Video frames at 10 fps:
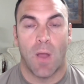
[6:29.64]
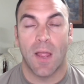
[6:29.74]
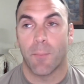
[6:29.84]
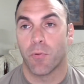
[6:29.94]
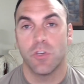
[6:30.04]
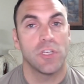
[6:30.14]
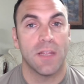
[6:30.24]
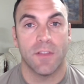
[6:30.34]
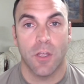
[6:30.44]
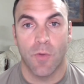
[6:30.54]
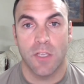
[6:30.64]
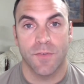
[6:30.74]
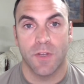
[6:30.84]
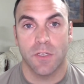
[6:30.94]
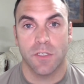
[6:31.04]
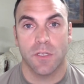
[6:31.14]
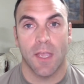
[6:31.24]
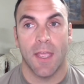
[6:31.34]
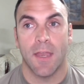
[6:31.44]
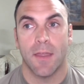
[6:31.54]
I appreciate the aggressiveness,
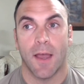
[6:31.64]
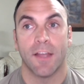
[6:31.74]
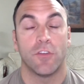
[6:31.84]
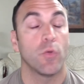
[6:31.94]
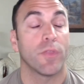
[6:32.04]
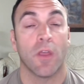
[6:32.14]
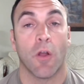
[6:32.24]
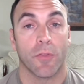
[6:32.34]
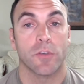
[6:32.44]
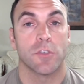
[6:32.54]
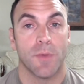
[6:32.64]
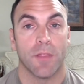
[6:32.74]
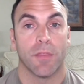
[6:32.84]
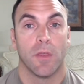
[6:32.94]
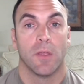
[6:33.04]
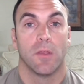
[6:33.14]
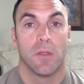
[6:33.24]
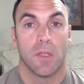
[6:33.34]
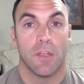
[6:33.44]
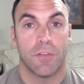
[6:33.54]
and I do think Arthur Smith
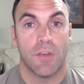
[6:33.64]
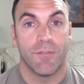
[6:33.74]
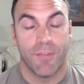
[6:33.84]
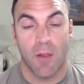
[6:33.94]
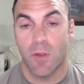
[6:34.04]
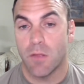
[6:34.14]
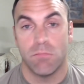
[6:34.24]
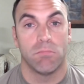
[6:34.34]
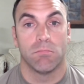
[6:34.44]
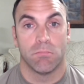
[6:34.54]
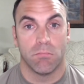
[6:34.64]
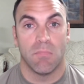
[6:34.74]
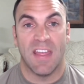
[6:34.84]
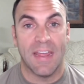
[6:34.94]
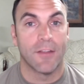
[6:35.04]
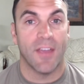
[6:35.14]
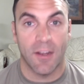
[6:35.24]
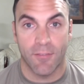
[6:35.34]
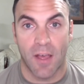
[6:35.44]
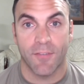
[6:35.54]
is a very
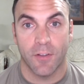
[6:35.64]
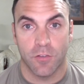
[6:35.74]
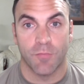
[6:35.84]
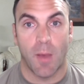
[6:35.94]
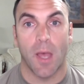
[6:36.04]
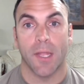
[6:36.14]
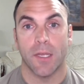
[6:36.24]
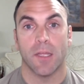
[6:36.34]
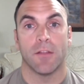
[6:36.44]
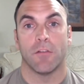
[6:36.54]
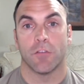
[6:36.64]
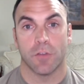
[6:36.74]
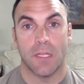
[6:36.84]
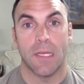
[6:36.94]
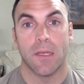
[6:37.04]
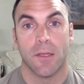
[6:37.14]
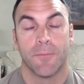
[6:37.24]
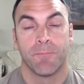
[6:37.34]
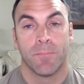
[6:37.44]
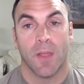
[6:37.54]
innovative offensive mind in this league.
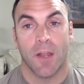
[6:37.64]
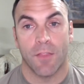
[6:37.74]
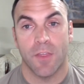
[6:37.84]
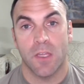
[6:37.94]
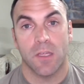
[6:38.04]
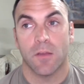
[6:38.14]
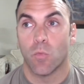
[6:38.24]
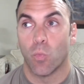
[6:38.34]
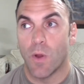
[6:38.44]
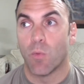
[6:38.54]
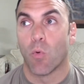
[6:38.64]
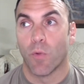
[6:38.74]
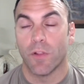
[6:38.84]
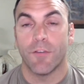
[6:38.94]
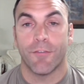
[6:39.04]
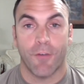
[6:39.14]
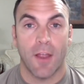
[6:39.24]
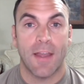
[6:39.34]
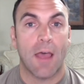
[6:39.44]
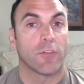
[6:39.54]
And I think we will really
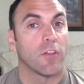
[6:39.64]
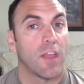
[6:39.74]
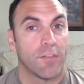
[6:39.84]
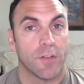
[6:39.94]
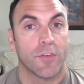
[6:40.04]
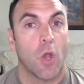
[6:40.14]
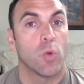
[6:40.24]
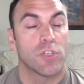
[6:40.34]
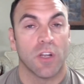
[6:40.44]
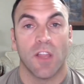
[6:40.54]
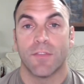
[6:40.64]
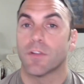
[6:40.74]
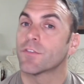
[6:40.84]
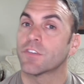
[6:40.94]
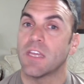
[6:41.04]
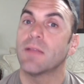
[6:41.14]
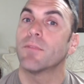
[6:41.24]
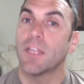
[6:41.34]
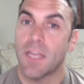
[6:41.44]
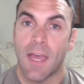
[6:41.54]
find out the level of coach and the level of scheme that
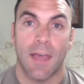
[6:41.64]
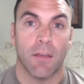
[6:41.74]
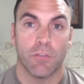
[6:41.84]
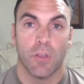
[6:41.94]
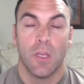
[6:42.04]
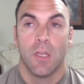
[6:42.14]
he has